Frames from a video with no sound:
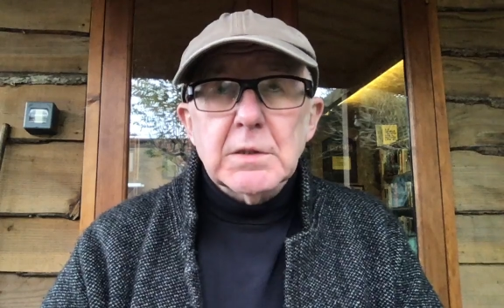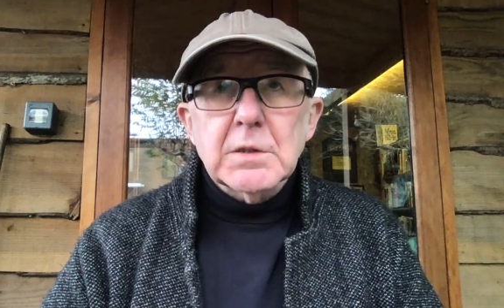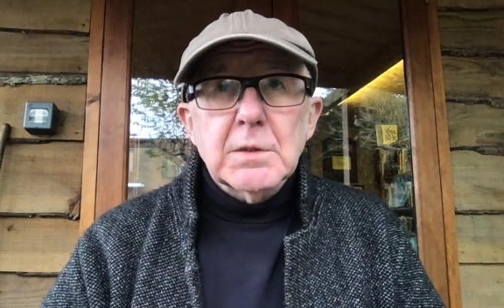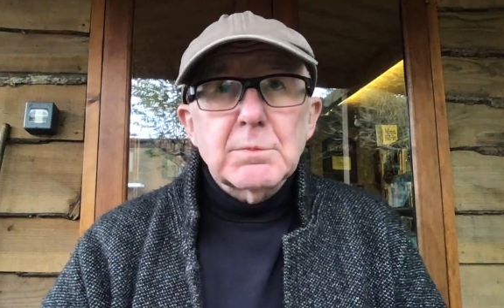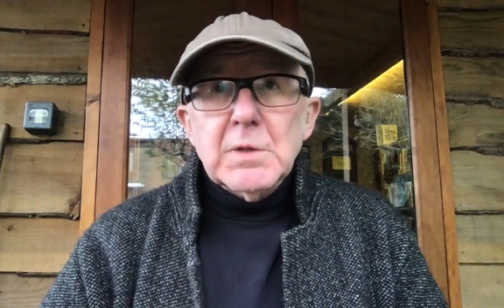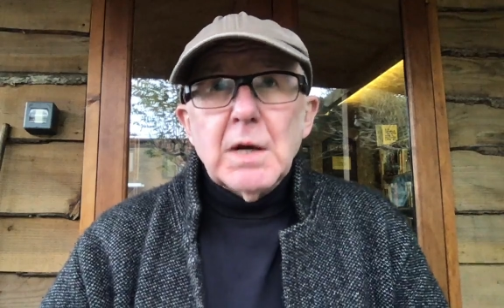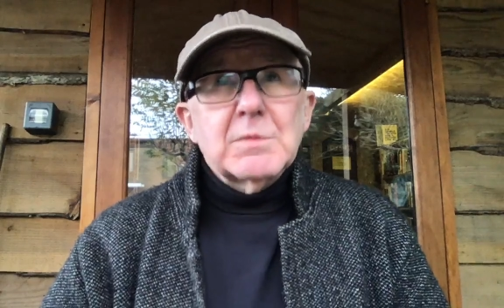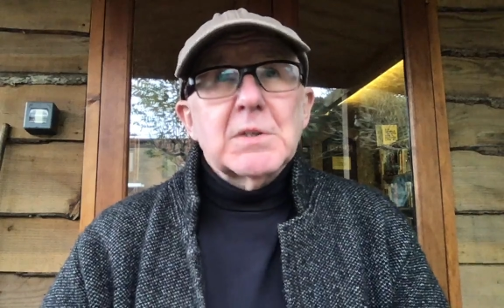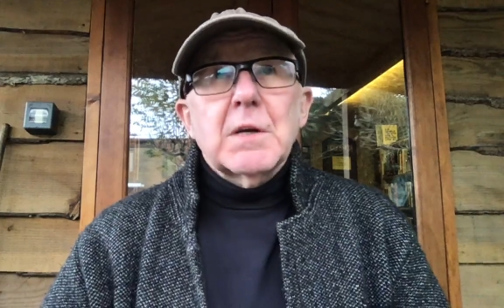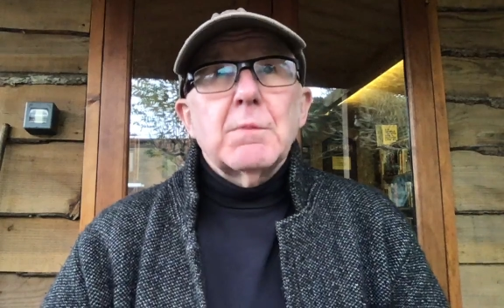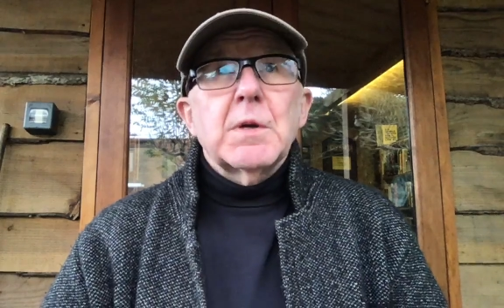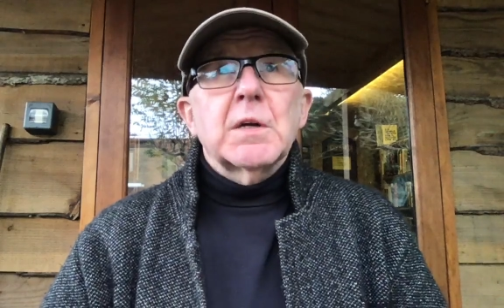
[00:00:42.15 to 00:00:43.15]
Sometimes it
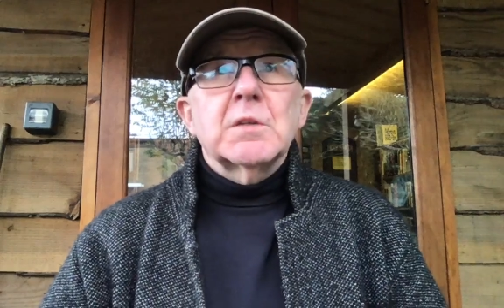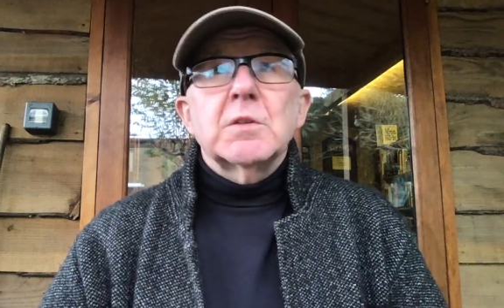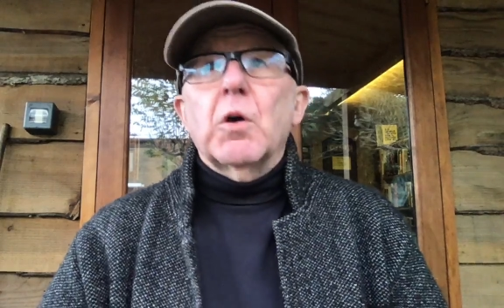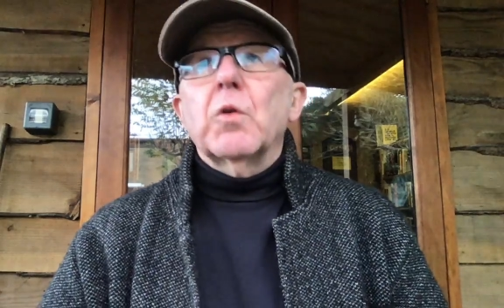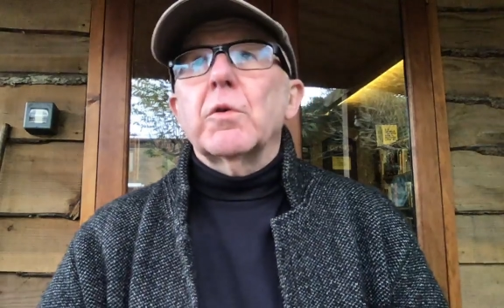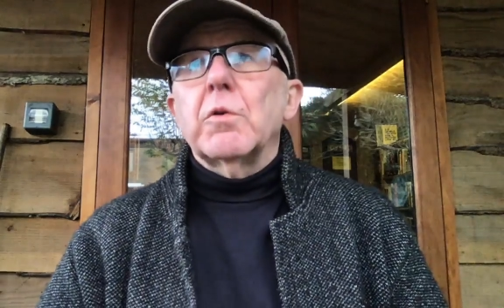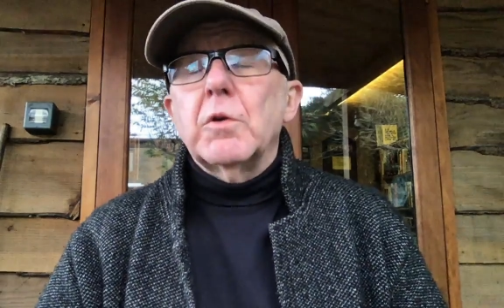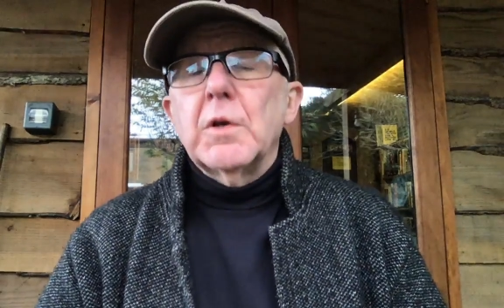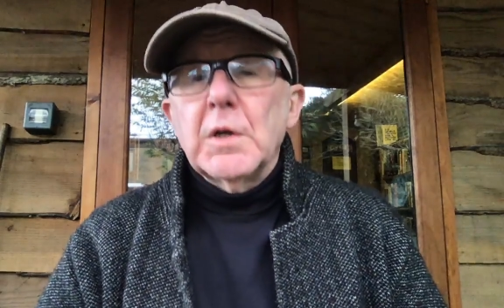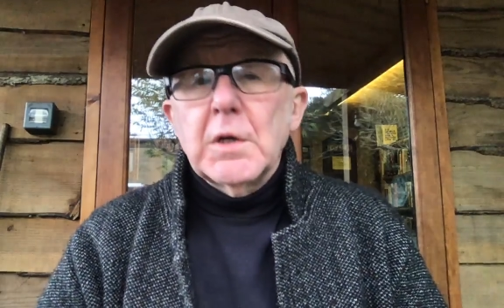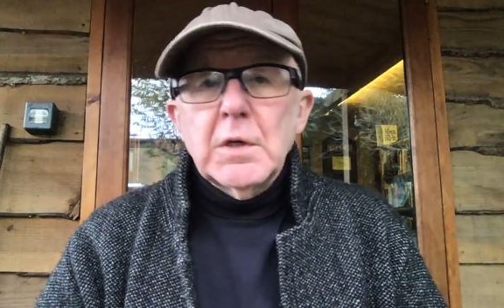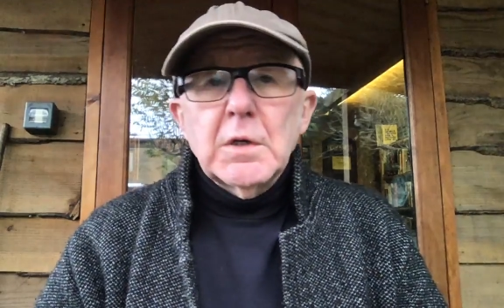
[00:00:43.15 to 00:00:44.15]
can be a doddle
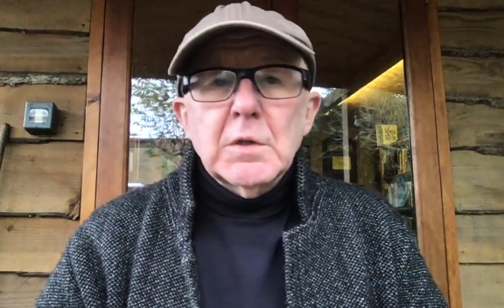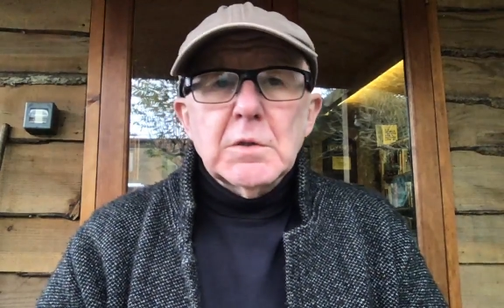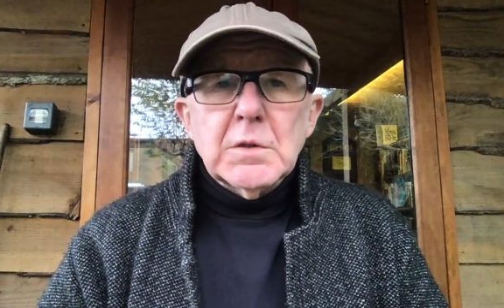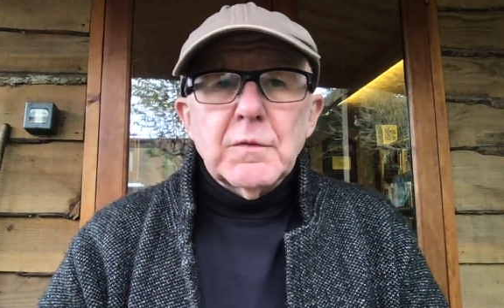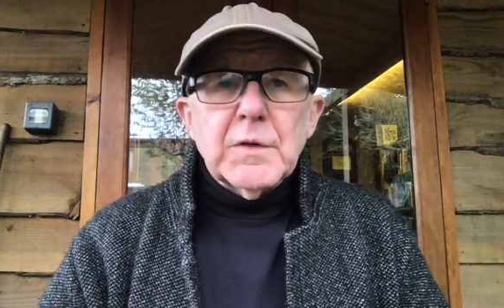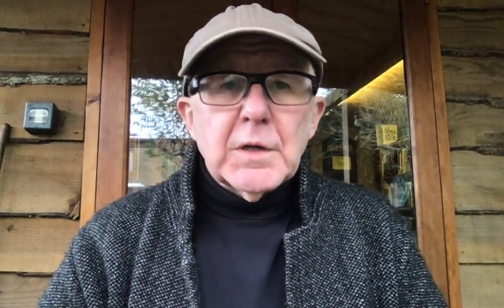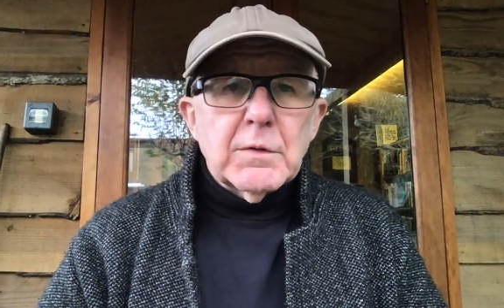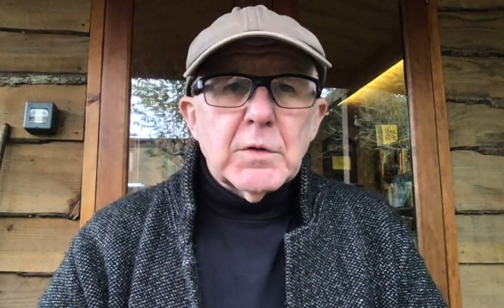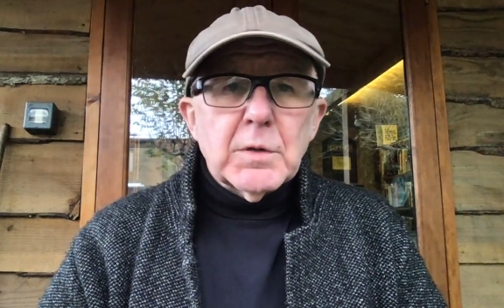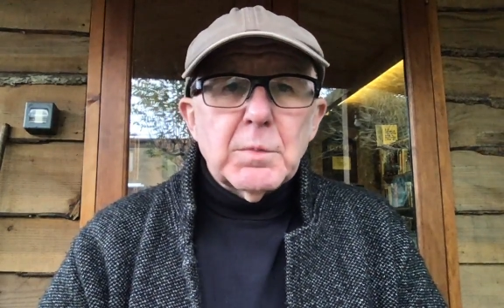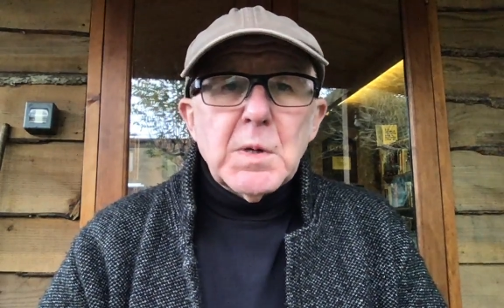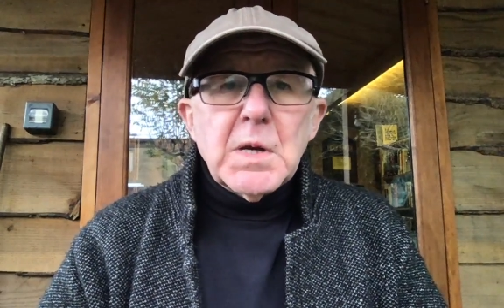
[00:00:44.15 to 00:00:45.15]
to forgive
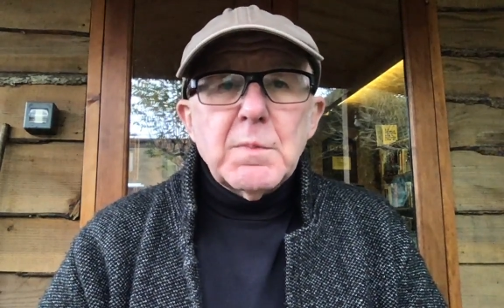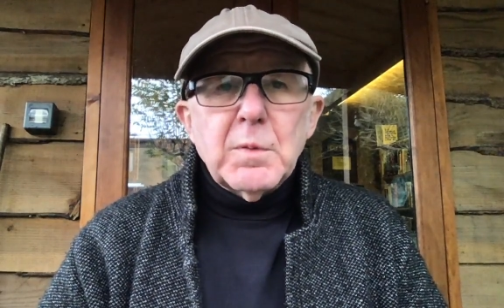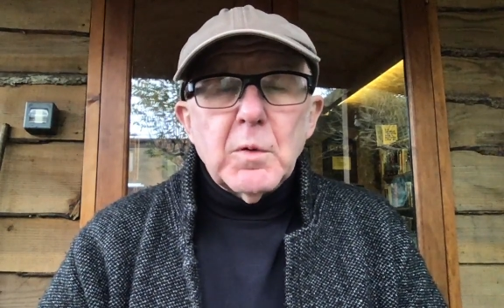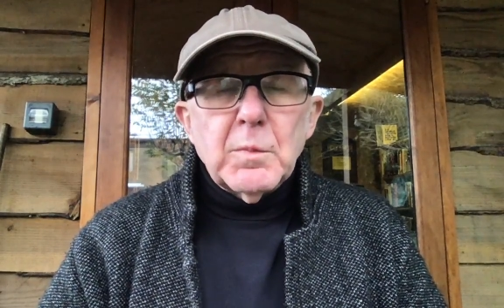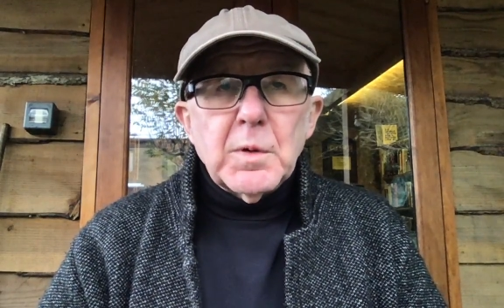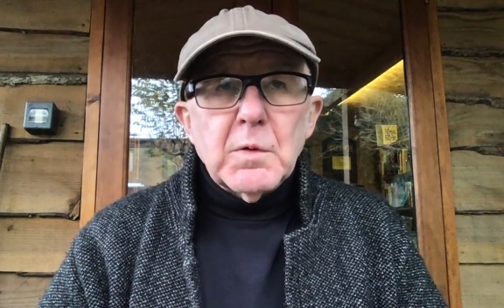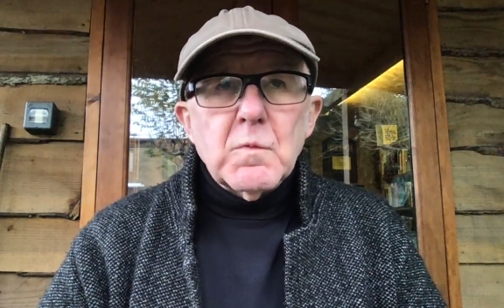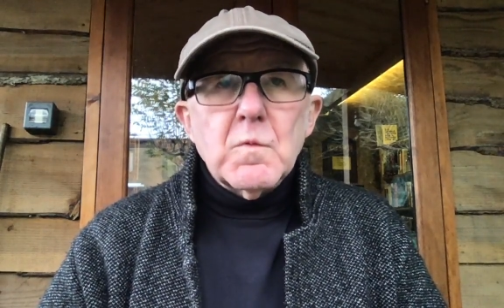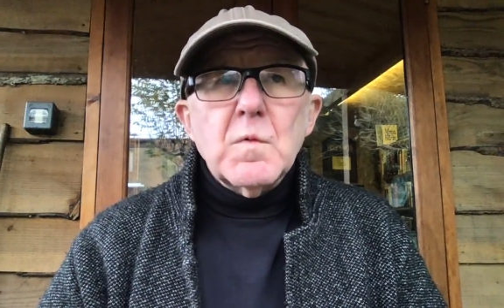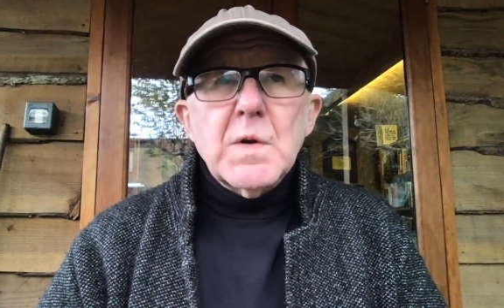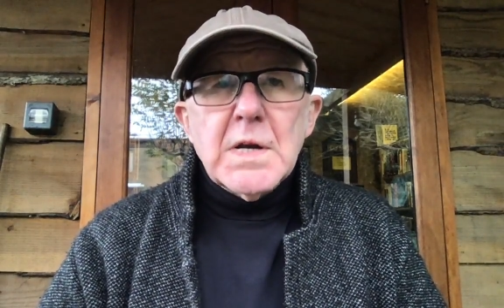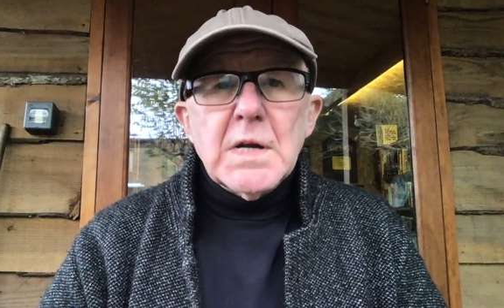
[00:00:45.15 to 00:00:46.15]
other people, but
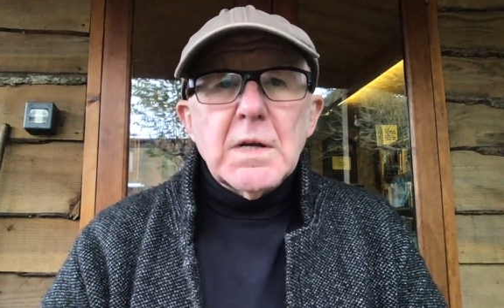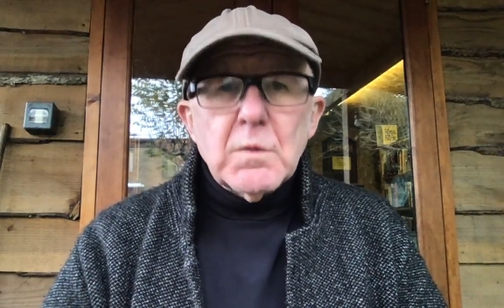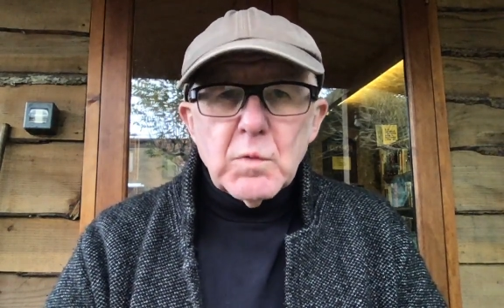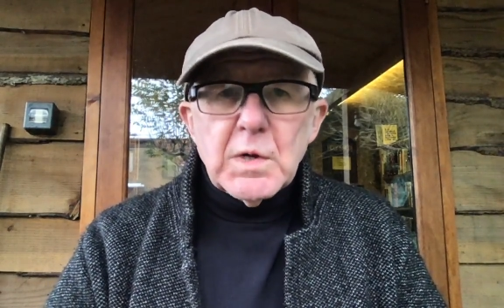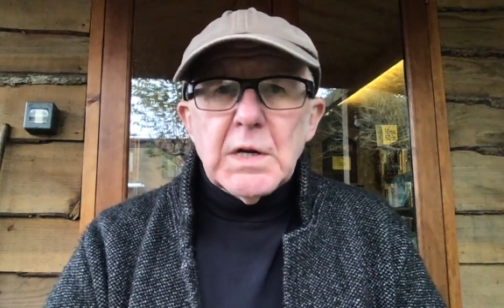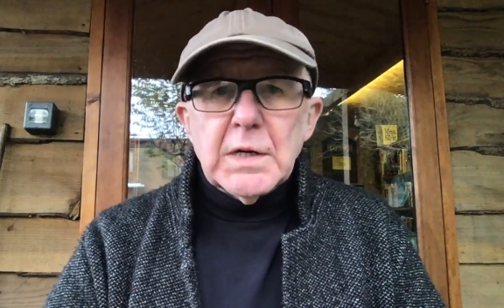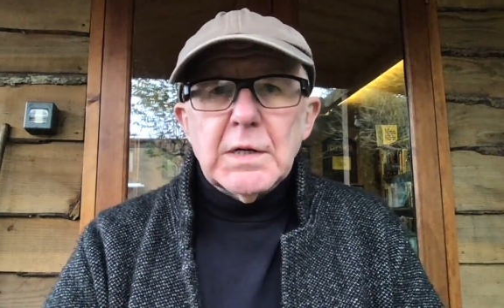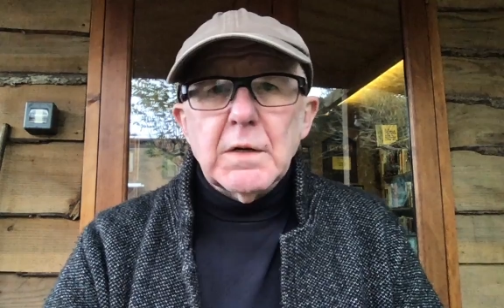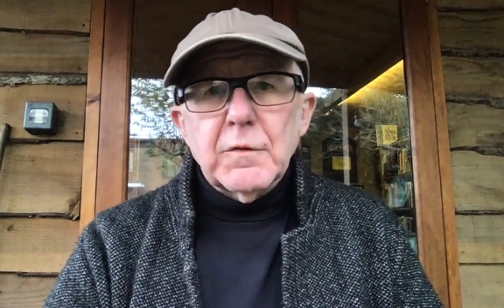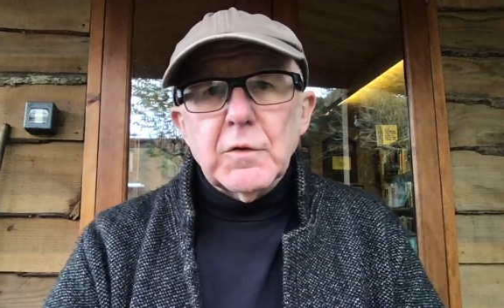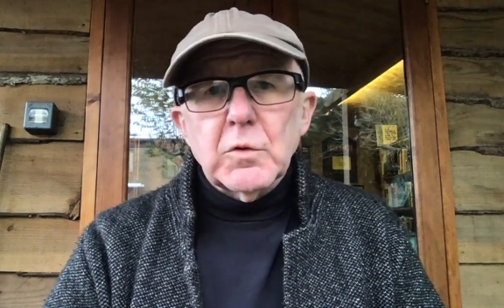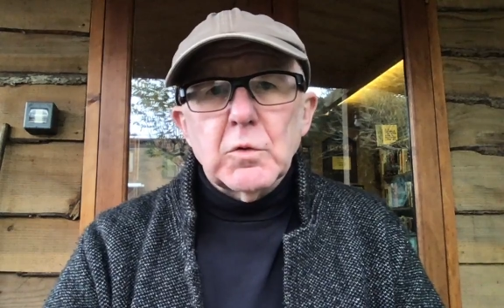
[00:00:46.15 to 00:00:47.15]
really, really
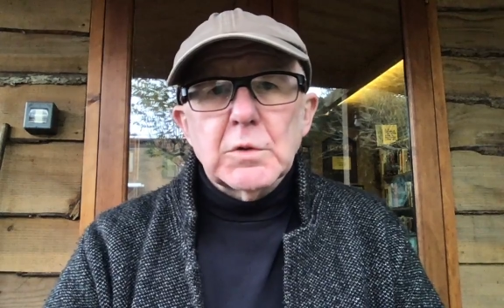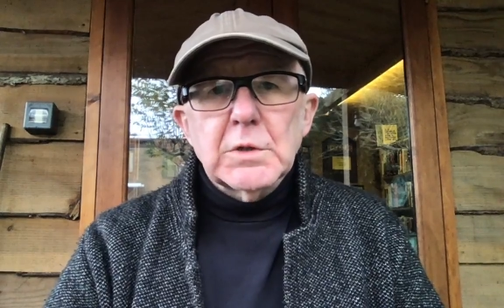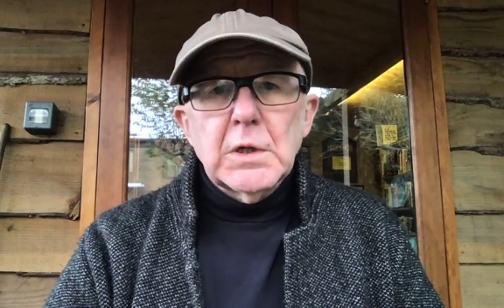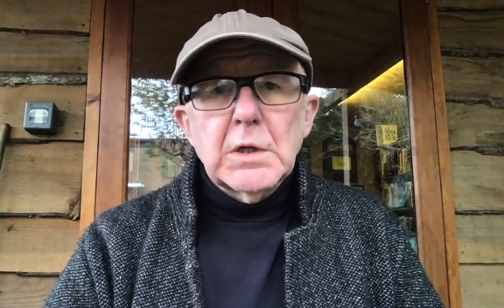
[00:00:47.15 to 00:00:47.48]
difficult